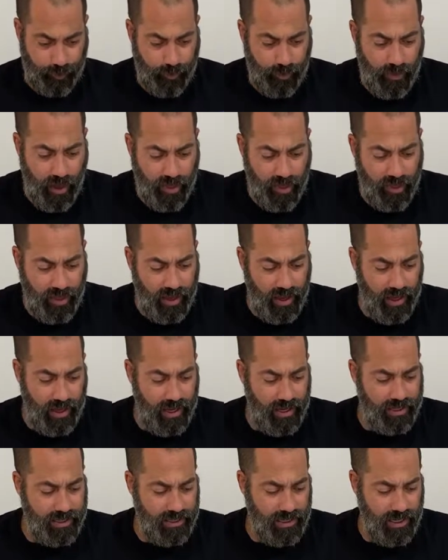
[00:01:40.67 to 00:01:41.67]

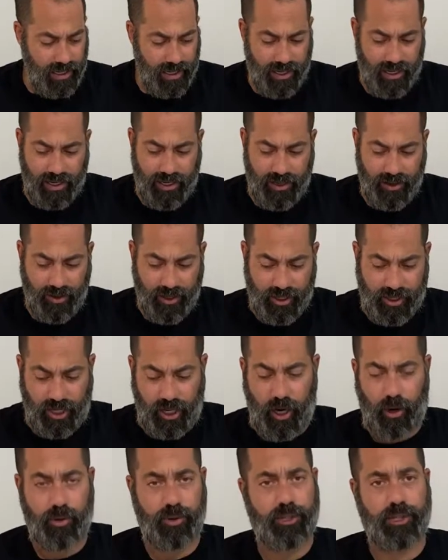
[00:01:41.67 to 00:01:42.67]
that this
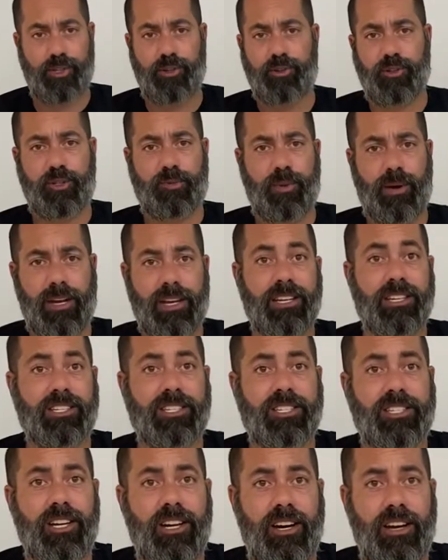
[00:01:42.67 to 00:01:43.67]
car was used by his
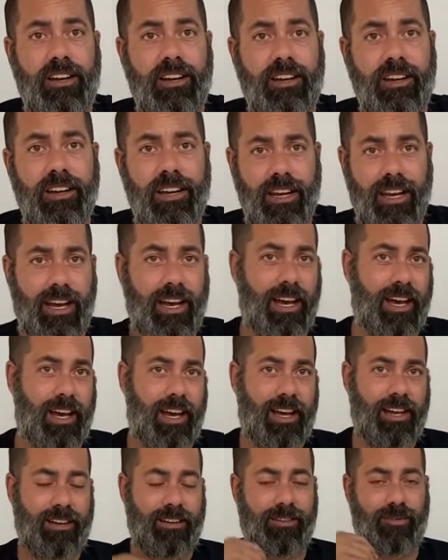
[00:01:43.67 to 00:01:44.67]
son
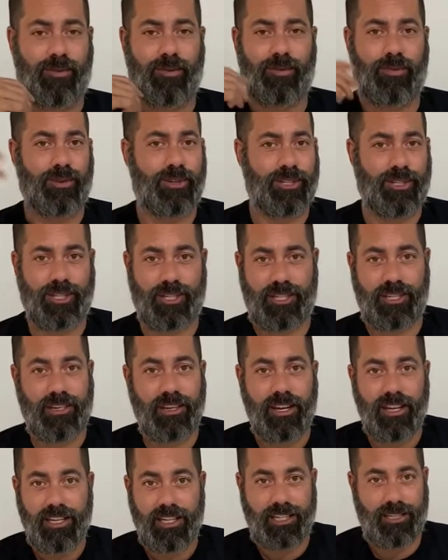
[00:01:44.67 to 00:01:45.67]
and was just
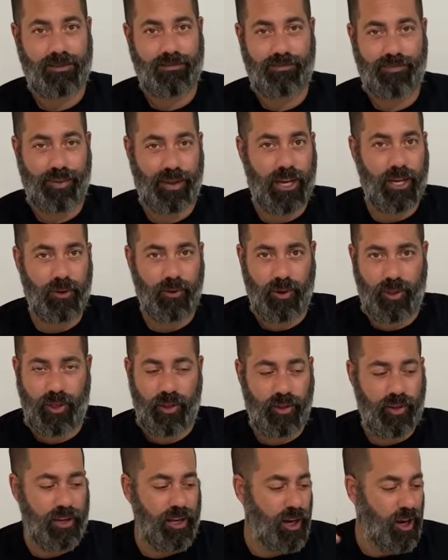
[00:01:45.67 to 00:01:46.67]
played with in
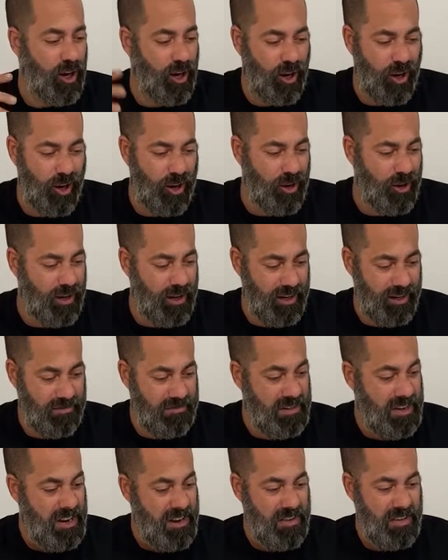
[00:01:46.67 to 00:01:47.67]
the yard, and
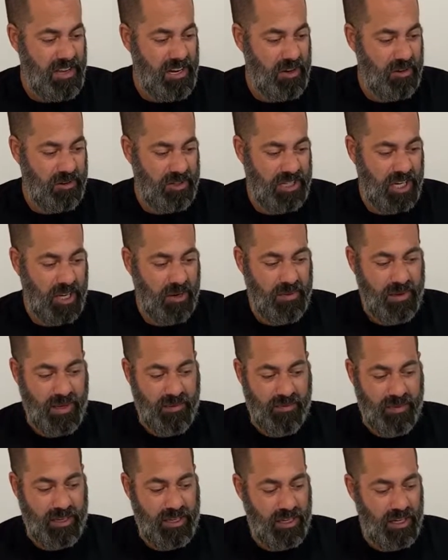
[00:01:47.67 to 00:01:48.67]
that it was going to be
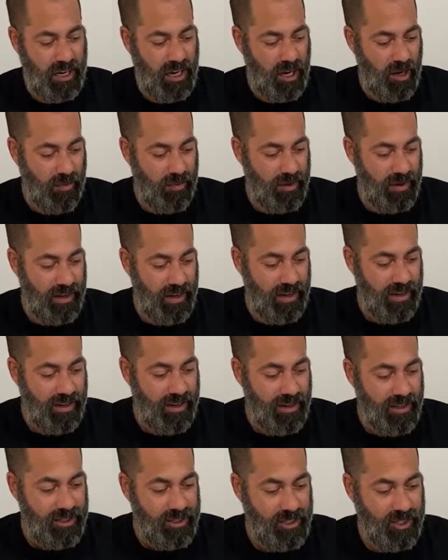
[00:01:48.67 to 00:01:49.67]
beat up, and
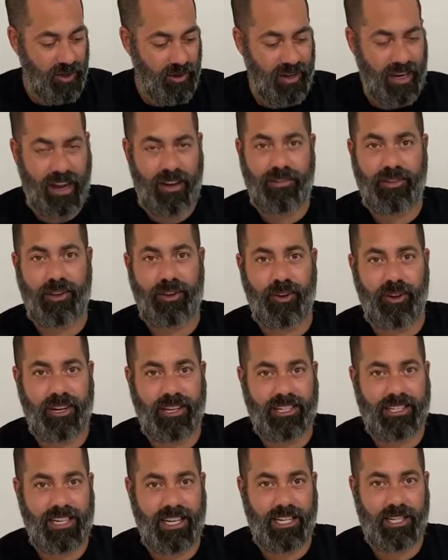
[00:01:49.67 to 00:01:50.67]
don't have the
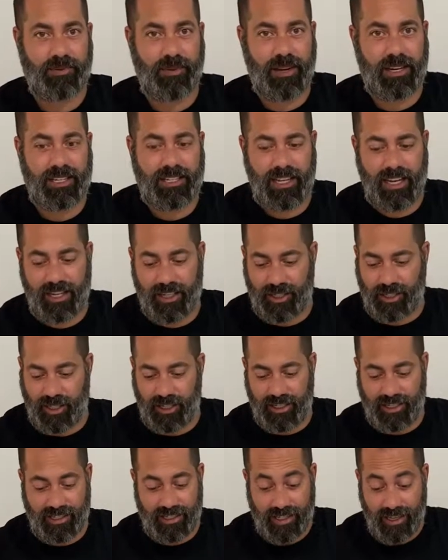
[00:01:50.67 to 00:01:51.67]
greatest
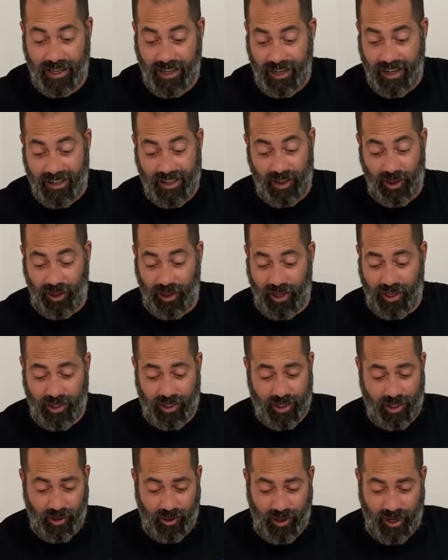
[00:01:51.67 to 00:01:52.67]
expectations. The thing
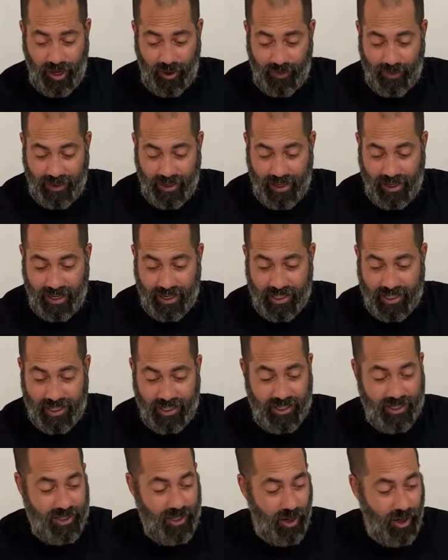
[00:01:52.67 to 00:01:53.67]
showed up and it's
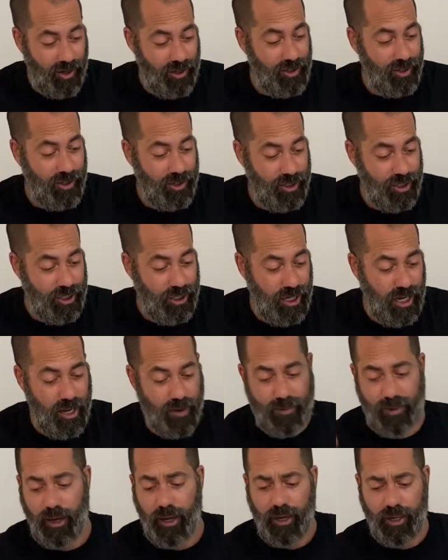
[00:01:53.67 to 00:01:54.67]
in darn good
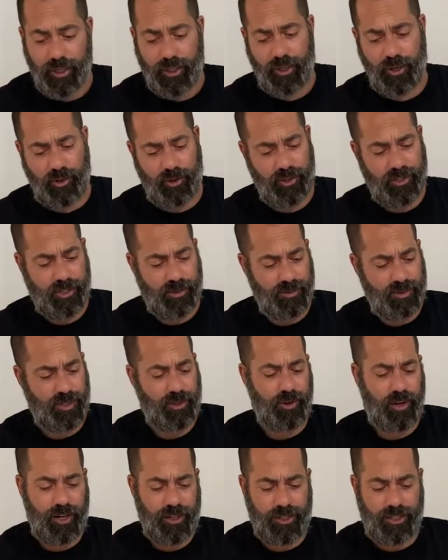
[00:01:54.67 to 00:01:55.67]
shape. Sure, there's some
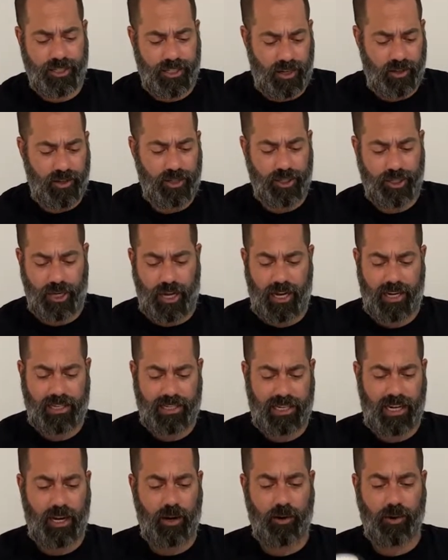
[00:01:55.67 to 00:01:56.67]
scratches on the shock
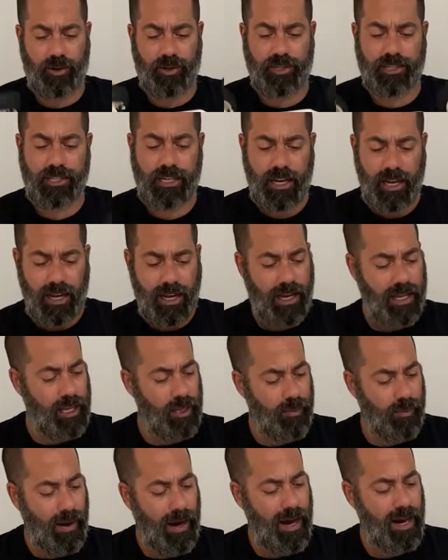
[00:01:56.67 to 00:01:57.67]
towers, and the
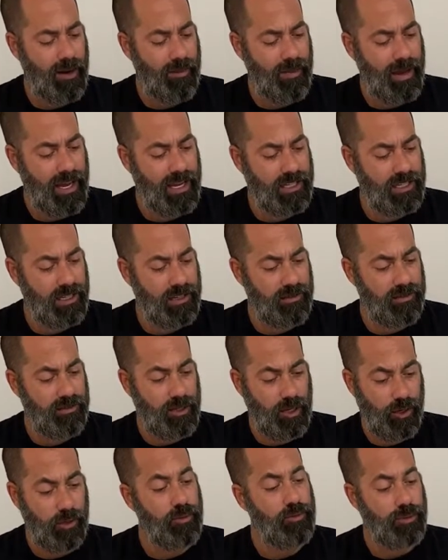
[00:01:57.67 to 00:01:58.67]
bottom has,
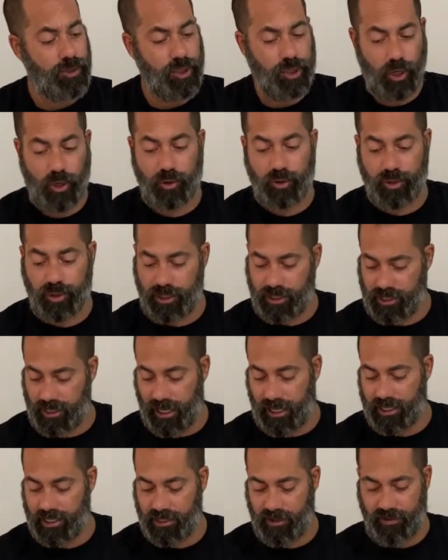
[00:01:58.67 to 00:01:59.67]
shows
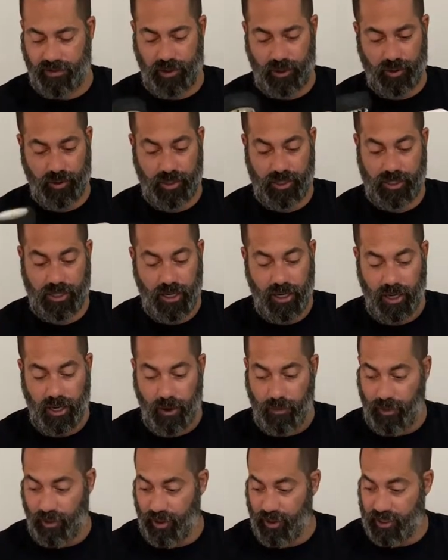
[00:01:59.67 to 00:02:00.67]
signs of use,
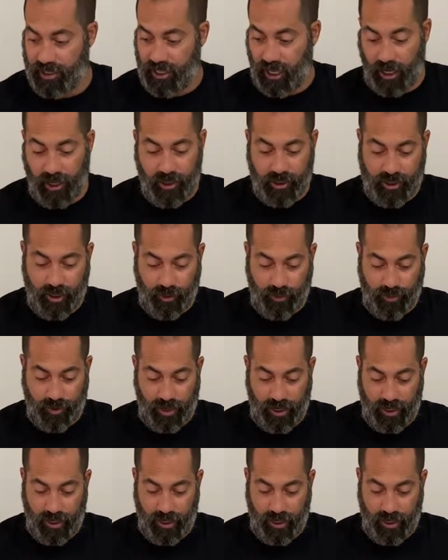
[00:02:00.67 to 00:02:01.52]
but the tires are brand